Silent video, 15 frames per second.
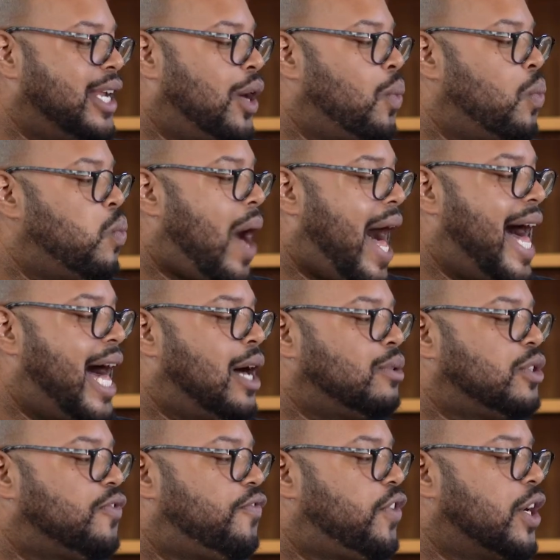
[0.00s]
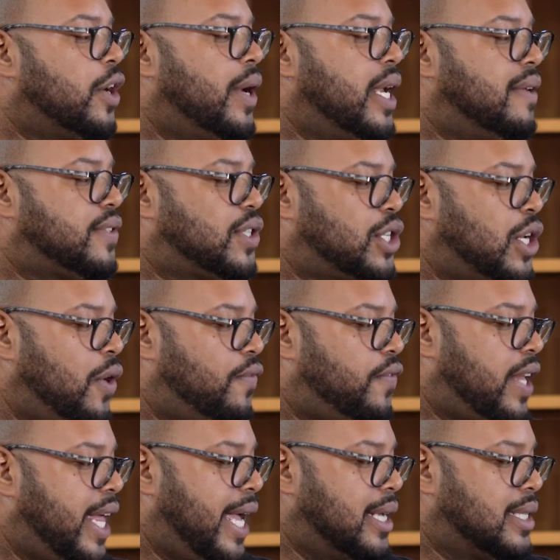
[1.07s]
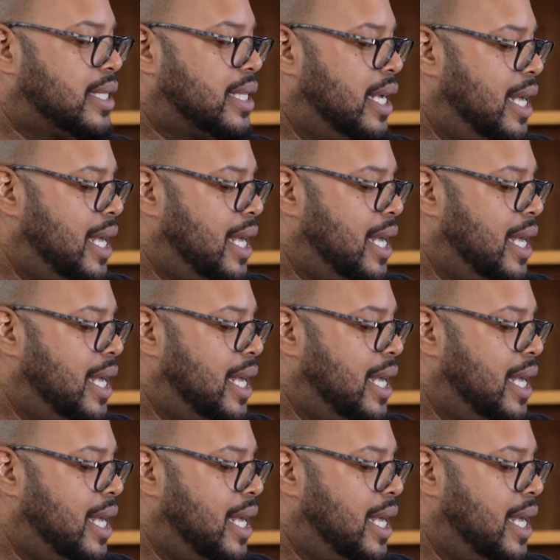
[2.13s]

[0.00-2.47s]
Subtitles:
a wild flurry of snowflakes.